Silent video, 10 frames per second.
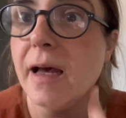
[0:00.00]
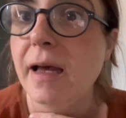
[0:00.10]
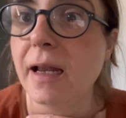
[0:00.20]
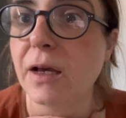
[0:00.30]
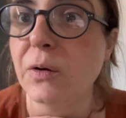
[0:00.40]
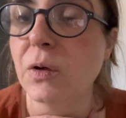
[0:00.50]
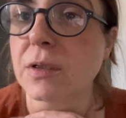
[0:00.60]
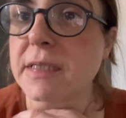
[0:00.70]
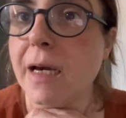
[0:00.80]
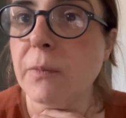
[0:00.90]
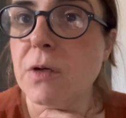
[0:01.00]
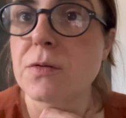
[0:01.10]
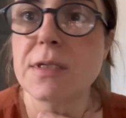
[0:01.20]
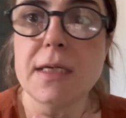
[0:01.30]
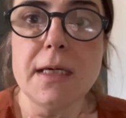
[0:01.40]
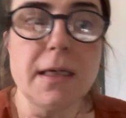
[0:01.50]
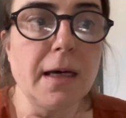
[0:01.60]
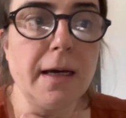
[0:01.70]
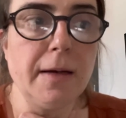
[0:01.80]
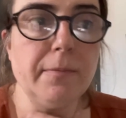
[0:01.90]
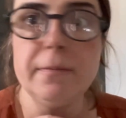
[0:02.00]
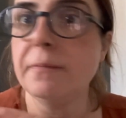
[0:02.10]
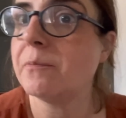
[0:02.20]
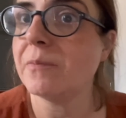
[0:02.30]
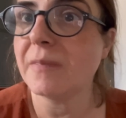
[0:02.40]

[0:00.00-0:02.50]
Hello, long time no see. I'm